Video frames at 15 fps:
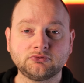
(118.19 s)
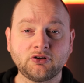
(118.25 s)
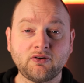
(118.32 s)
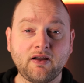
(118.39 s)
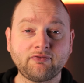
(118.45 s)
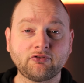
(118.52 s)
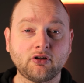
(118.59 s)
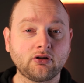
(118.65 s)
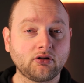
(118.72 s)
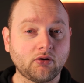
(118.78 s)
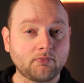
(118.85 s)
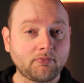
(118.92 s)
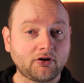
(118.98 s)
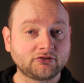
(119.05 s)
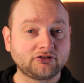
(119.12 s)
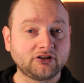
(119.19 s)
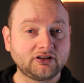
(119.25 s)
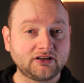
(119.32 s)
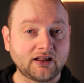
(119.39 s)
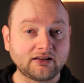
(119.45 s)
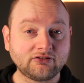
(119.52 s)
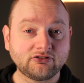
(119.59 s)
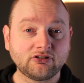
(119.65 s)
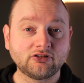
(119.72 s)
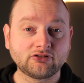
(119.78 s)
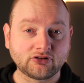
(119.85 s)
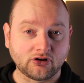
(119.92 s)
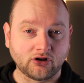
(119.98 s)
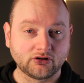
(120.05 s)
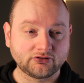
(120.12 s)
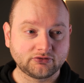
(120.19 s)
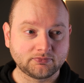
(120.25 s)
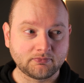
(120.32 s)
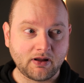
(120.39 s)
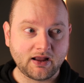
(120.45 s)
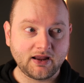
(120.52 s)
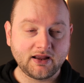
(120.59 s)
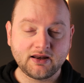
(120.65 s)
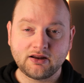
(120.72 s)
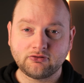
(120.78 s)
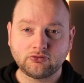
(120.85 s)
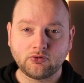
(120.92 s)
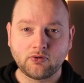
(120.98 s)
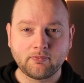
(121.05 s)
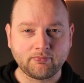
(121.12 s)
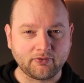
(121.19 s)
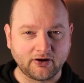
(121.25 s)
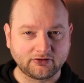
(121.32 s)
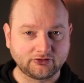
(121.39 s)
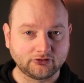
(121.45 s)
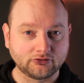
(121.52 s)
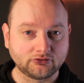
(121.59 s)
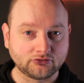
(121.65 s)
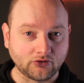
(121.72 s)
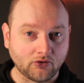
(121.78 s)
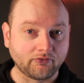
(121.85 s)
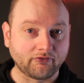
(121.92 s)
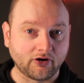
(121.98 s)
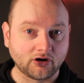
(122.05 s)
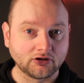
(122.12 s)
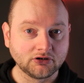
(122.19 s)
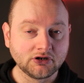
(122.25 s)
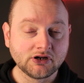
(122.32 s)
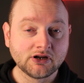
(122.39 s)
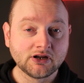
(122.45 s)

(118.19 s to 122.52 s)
So after the unboxing, let's discuss my initial impressions so far.